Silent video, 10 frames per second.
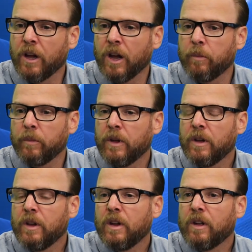Um,
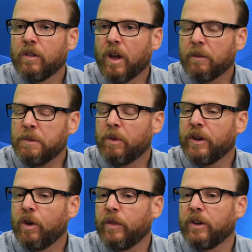a lot of people
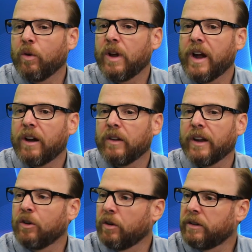I know they don't hire
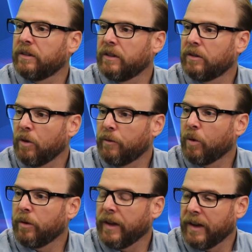like nurses and so
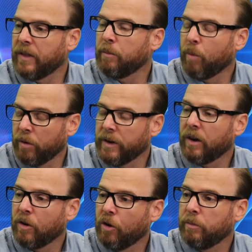forth, like in the board and
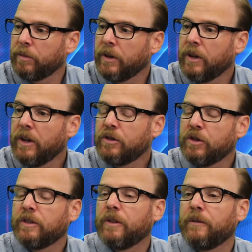care homes,
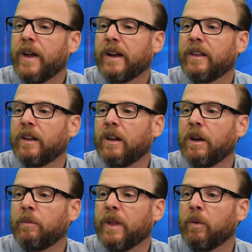just in the fact that
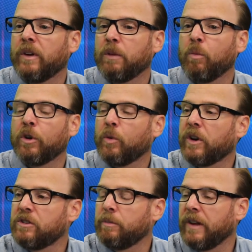um, they want to get more
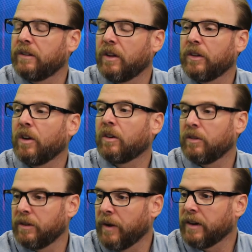direction based on the
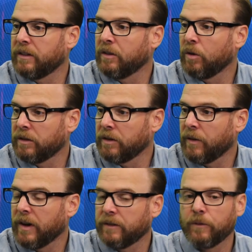doctor's advice and nurse's
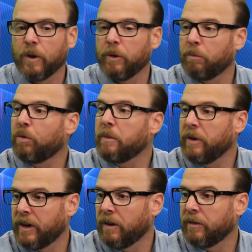advice from their
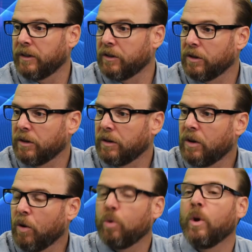primary care physician
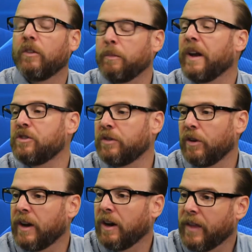or whoever's managing
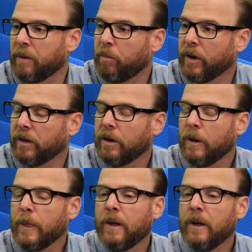their care at that point.